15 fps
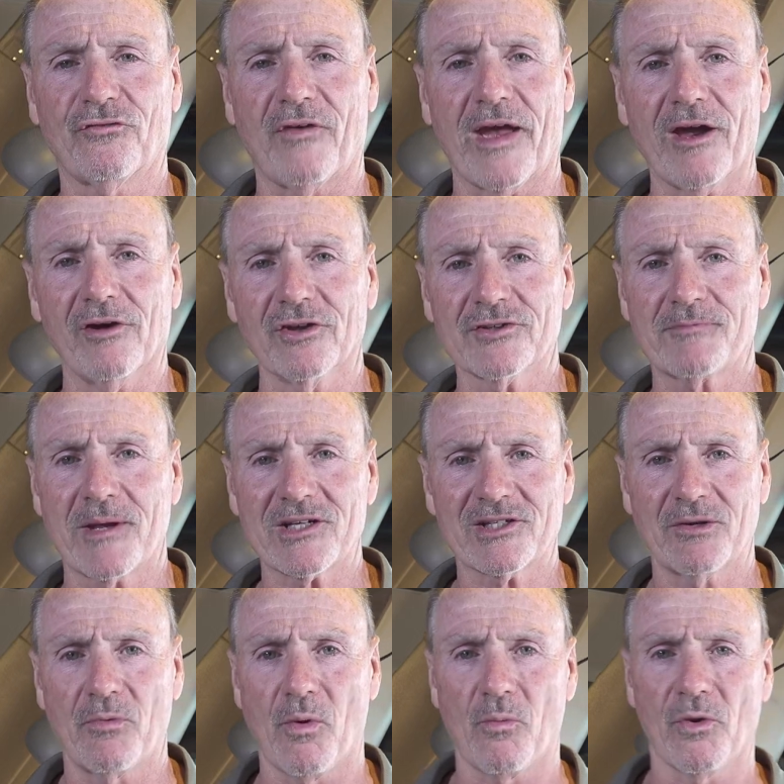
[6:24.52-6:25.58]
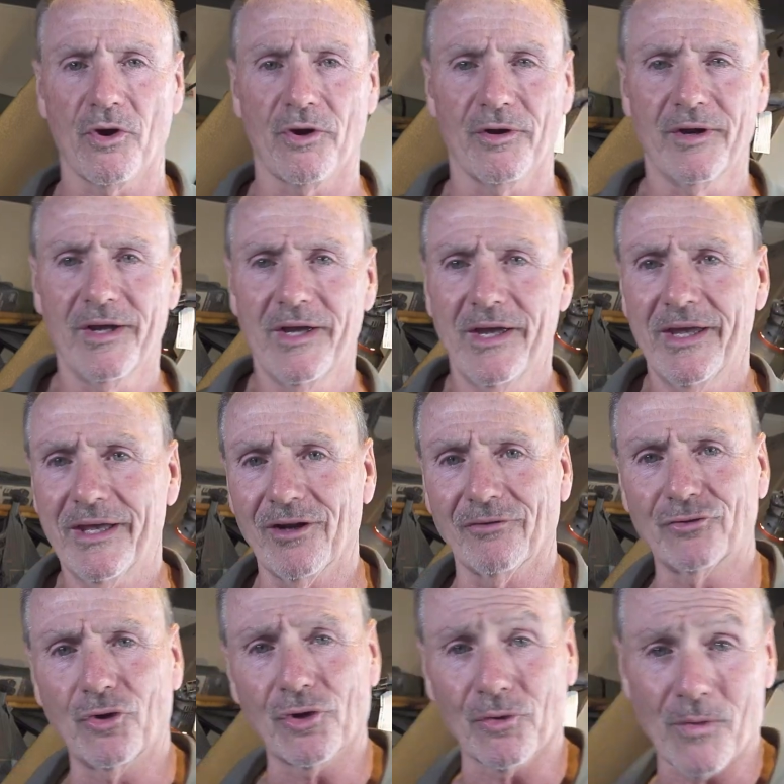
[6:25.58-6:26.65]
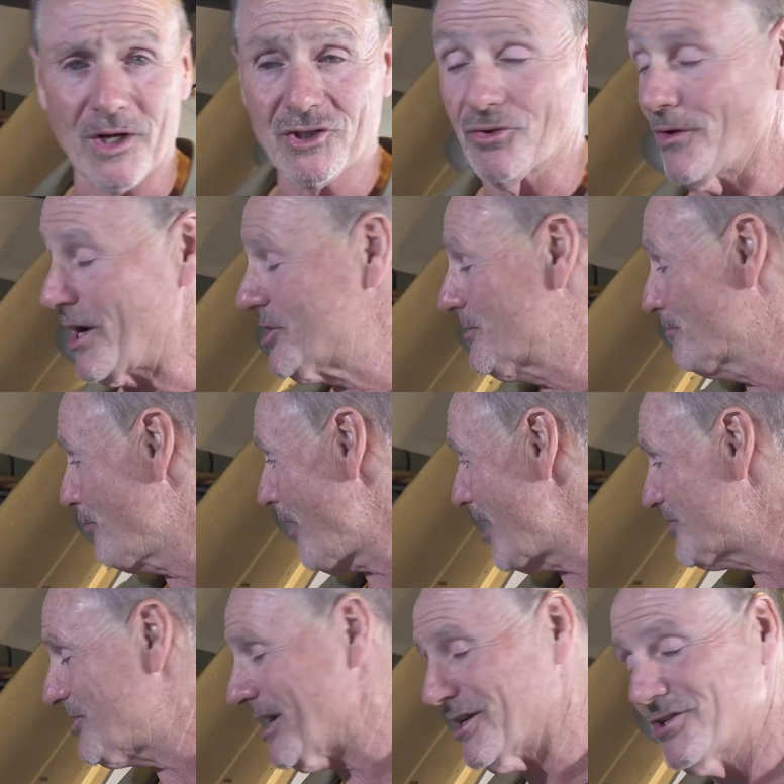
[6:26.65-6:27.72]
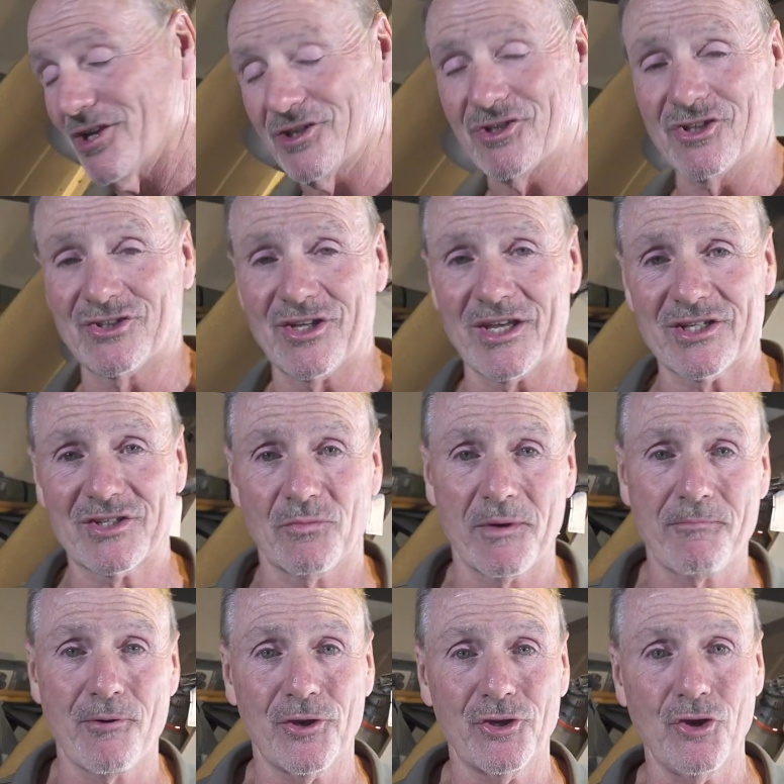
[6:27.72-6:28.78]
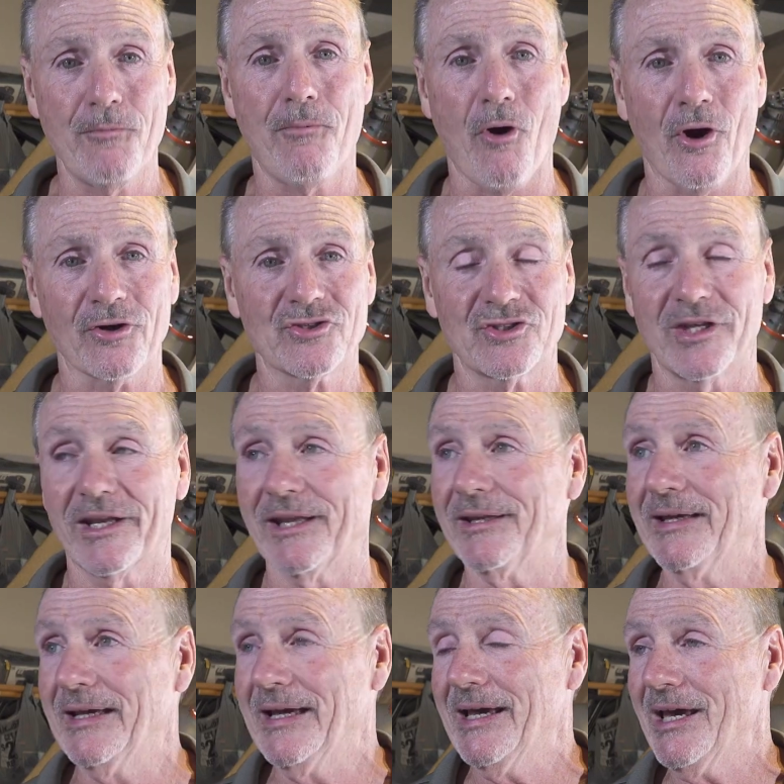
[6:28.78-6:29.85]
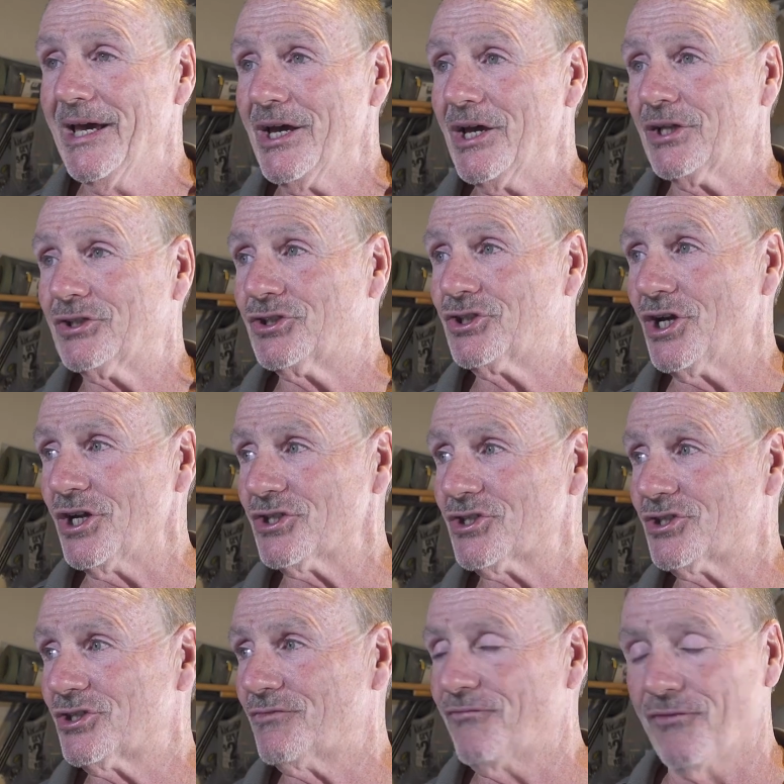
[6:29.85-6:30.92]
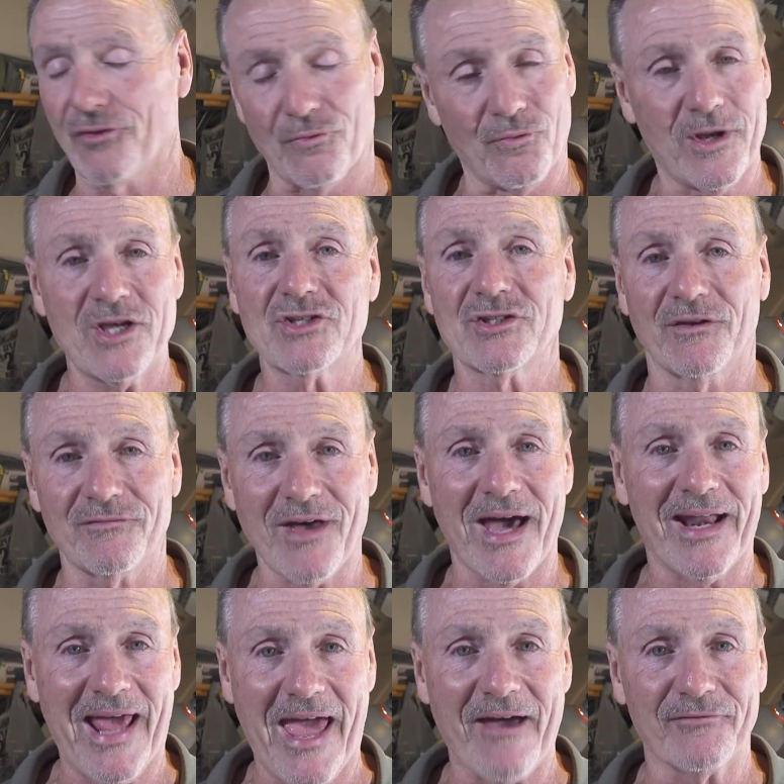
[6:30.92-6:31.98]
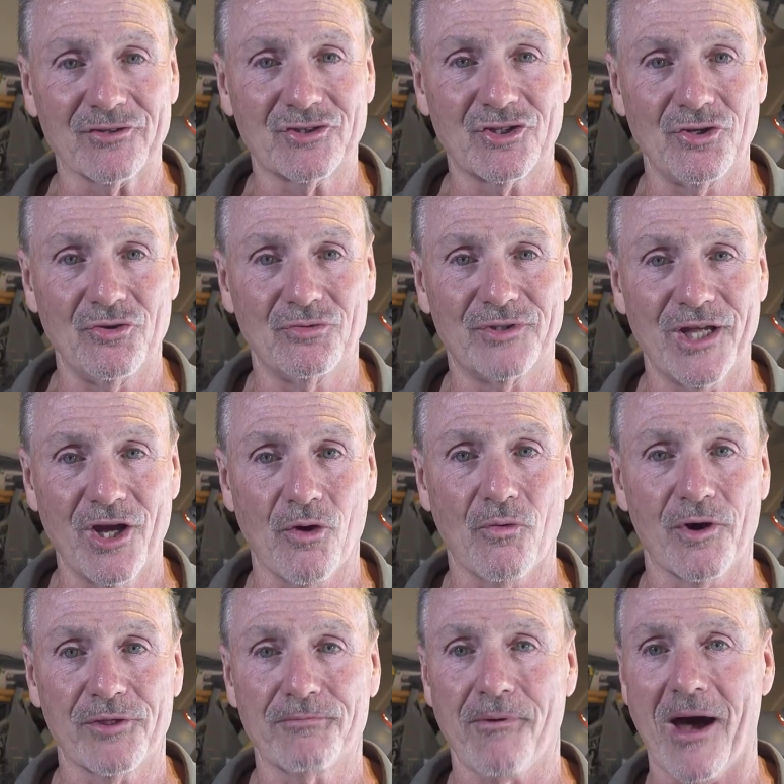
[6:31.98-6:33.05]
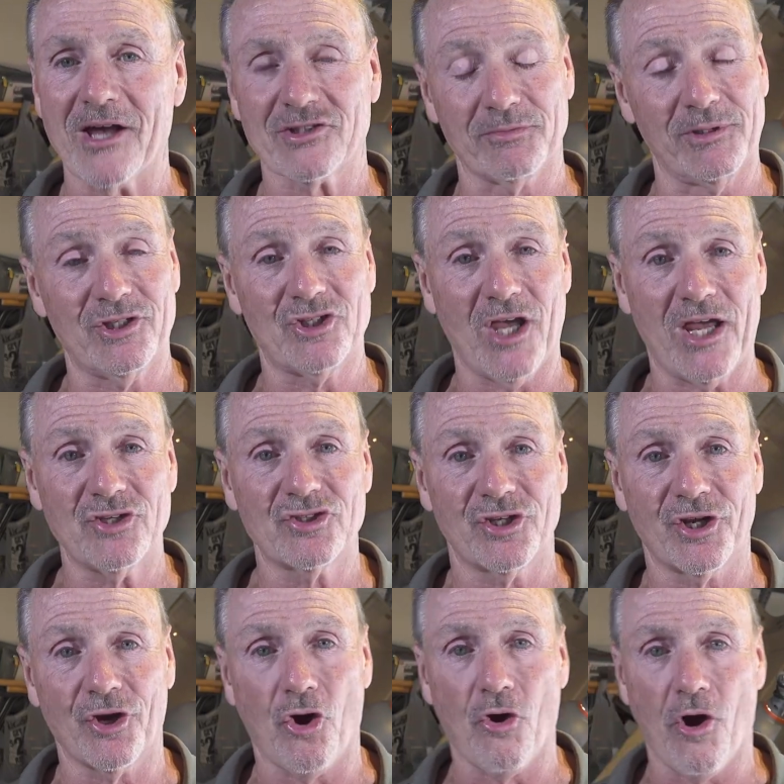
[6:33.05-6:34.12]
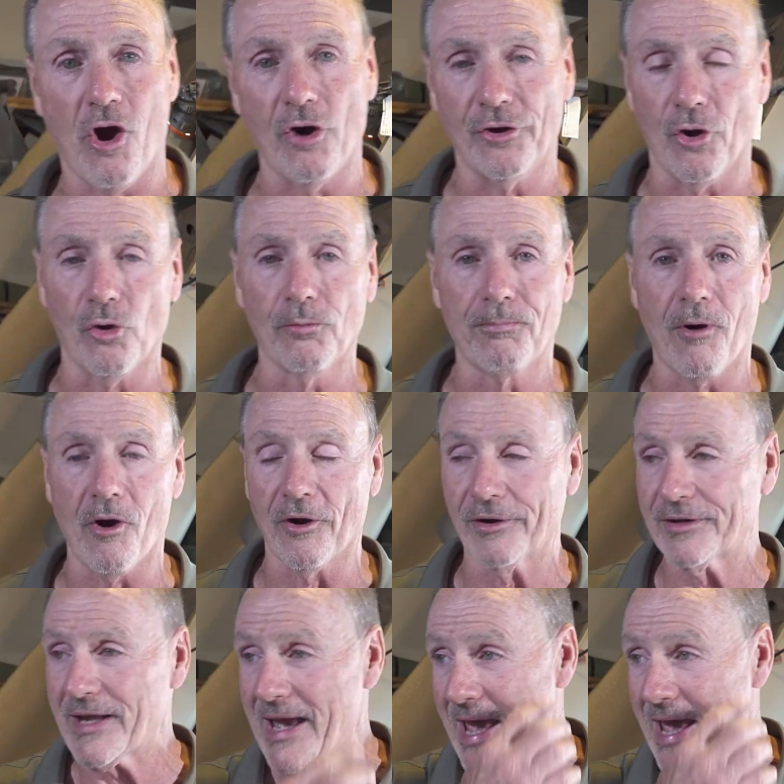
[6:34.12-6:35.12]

fail, especially when we're doing a restoration project such as this, and we put new parts in it just for the reason of not having to deal with possibly changing an old part